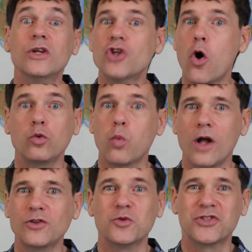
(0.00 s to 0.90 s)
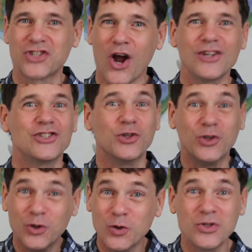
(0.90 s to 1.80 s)
don't want to start to
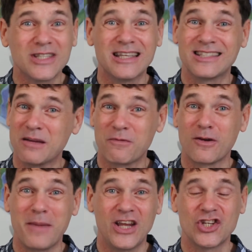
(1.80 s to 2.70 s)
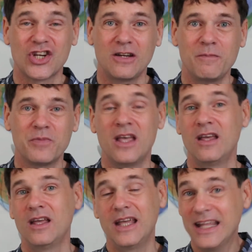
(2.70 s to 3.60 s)
use this information
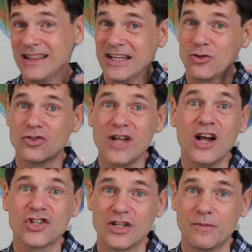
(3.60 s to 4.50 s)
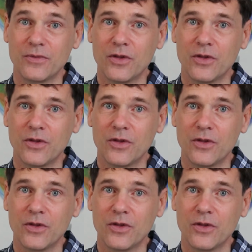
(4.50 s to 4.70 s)
in the introduction.